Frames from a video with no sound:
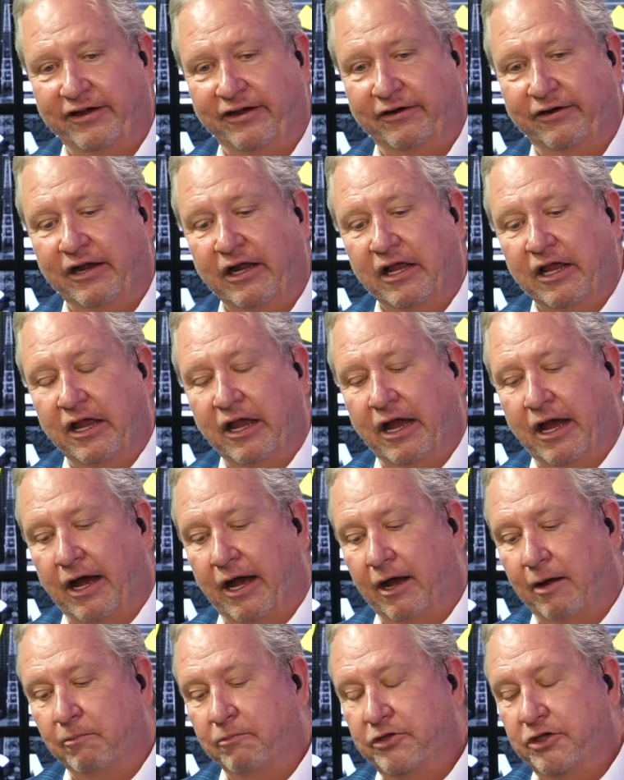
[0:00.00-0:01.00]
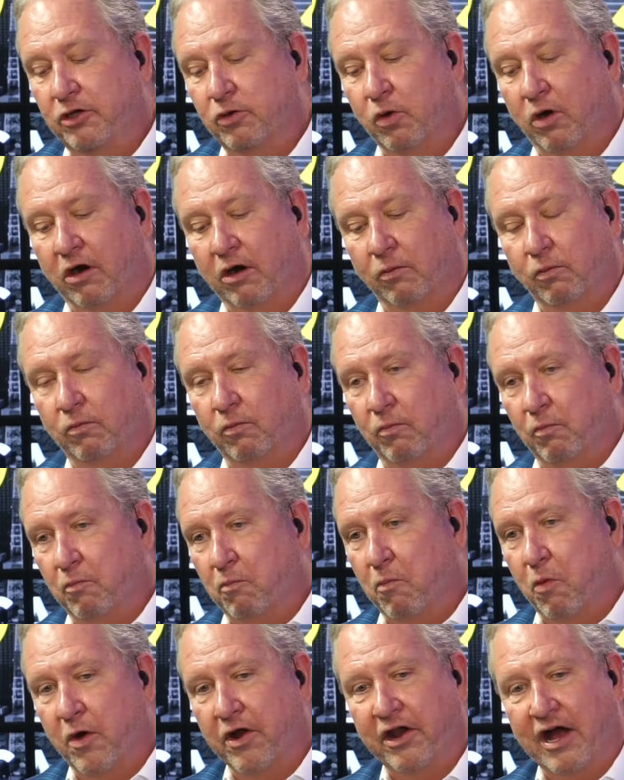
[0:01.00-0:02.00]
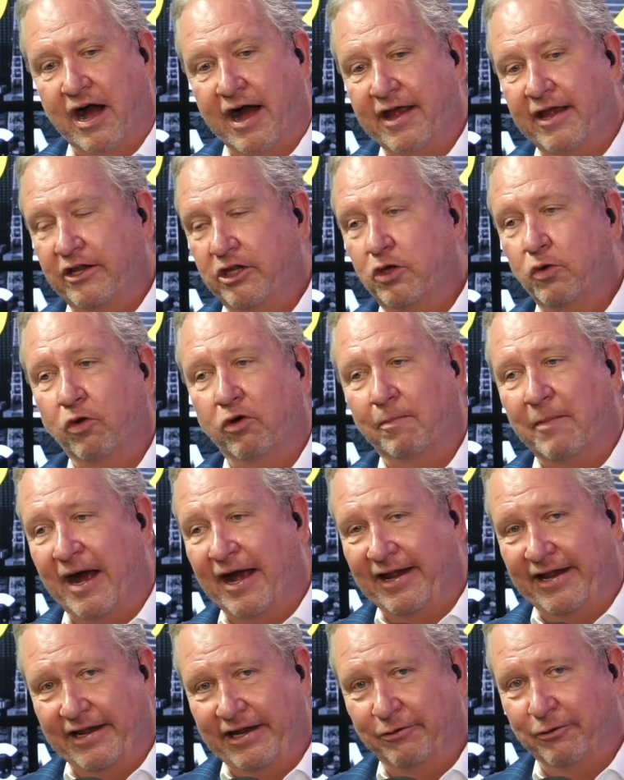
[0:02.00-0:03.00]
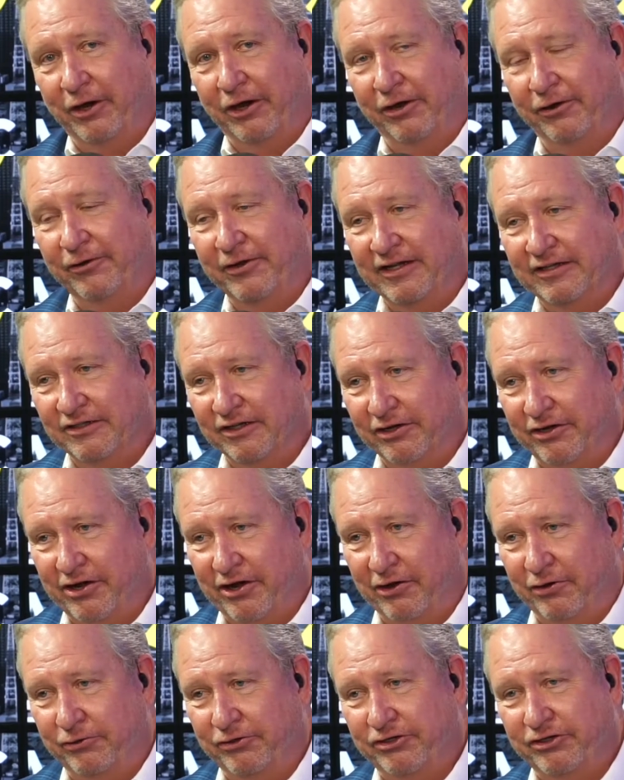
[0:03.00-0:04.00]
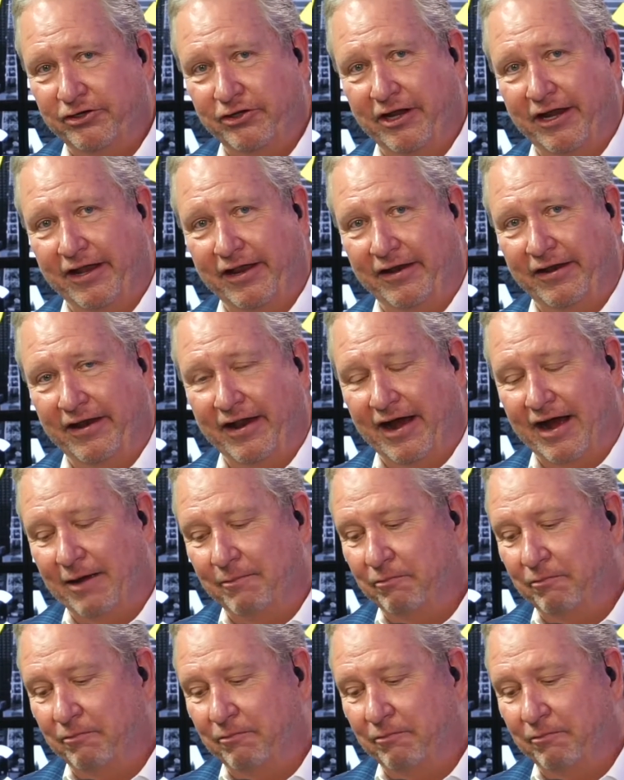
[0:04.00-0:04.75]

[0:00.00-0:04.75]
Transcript: here. Uh, you are one. I you are my hero as a coach, and